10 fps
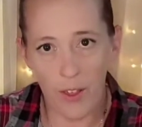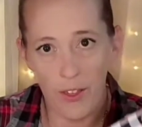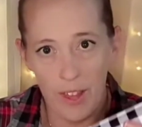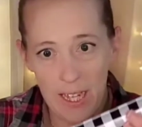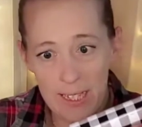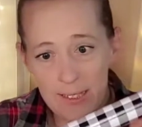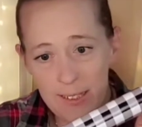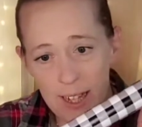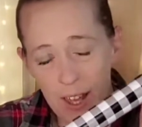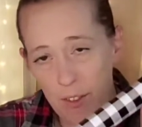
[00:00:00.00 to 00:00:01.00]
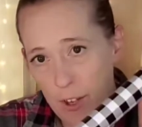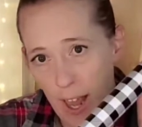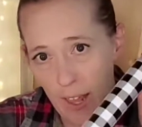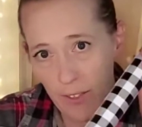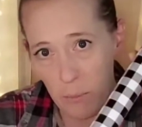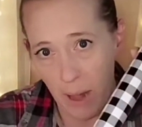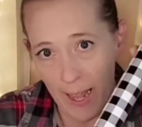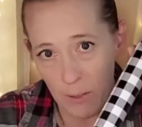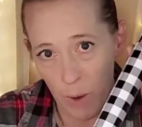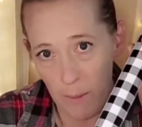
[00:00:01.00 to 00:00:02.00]
these the other day, the
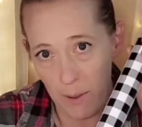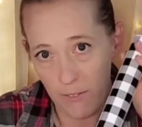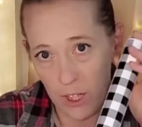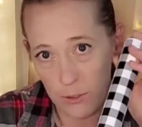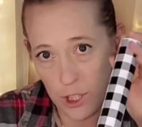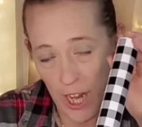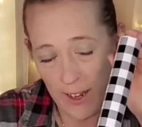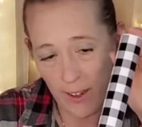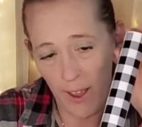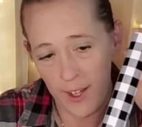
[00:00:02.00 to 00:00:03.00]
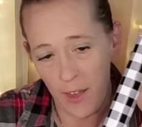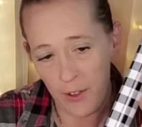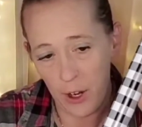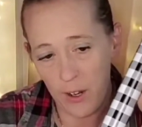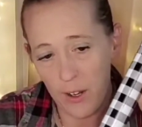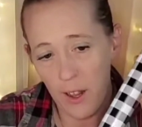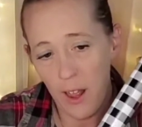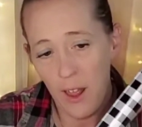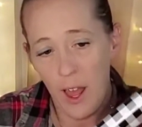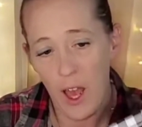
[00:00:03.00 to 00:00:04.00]
black and white buffalo check, another
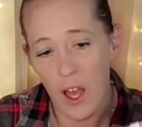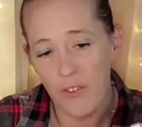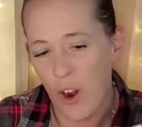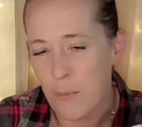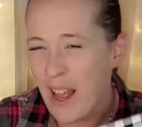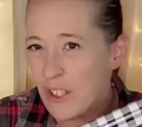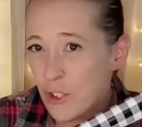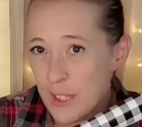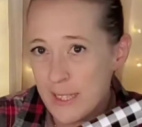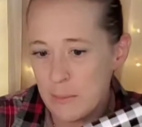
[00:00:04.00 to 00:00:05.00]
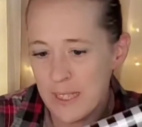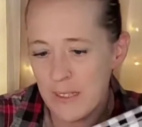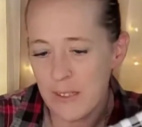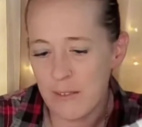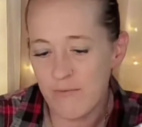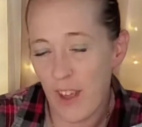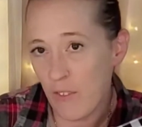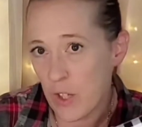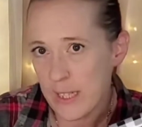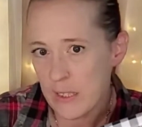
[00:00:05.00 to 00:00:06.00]
farmhouse Christmas
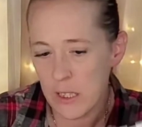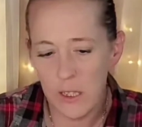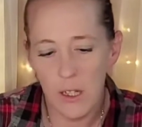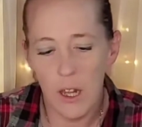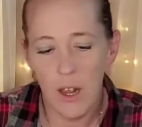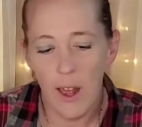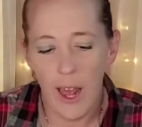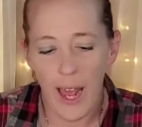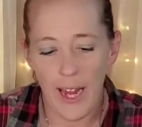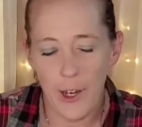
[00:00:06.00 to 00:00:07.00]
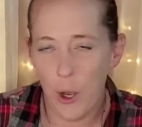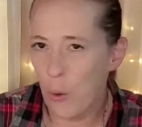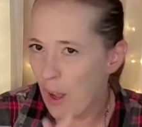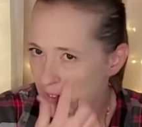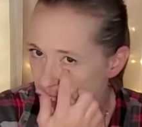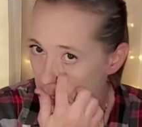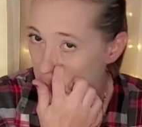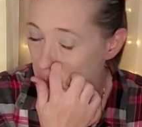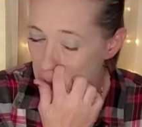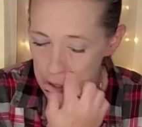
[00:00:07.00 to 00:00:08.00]
favorite. I know I've seen
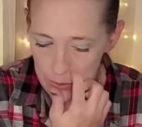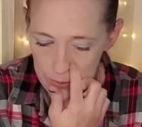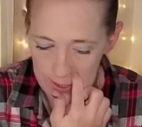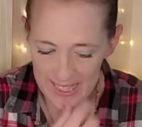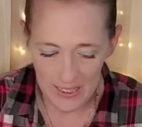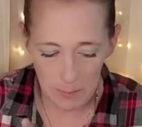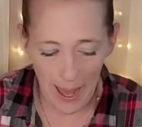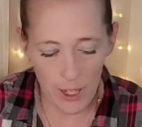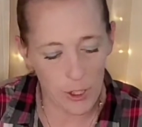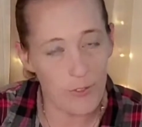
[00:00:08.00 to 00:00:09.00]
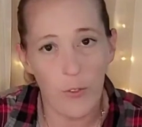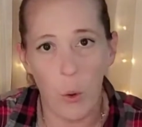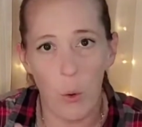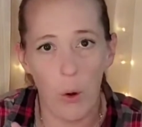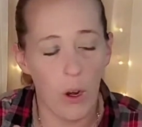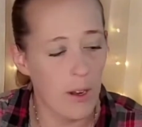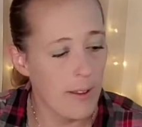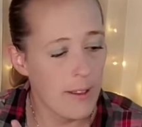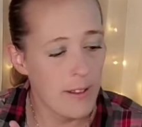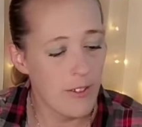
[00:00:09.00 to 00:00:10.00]
people use this pattern for
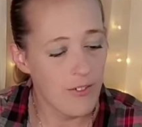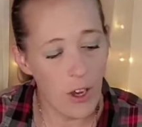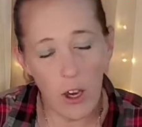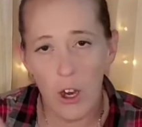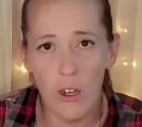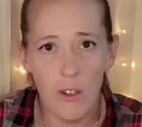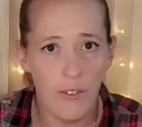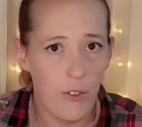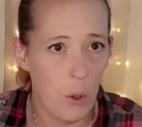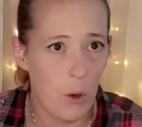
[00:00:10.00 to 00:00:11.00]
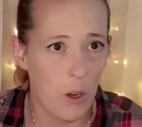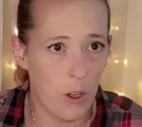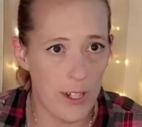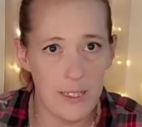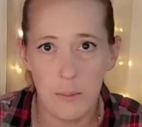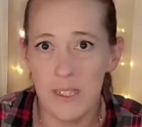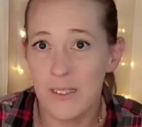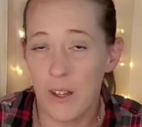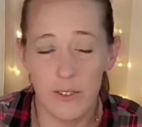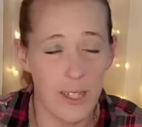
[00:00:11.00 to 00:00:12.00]
fall, for Christmas.
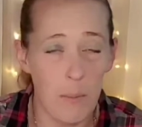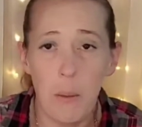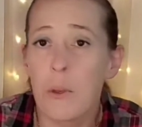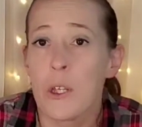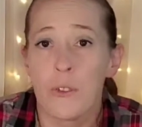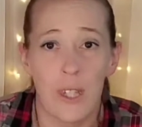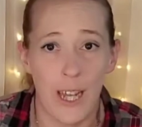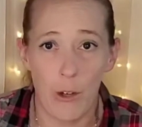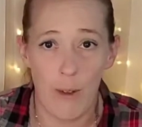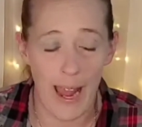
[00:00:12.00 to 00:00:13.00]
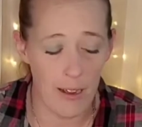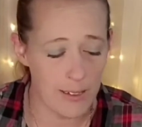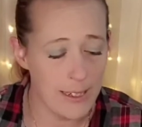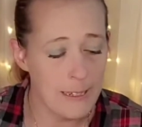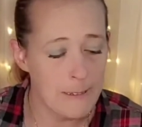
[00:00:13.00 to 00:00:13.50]
Some people use it year round.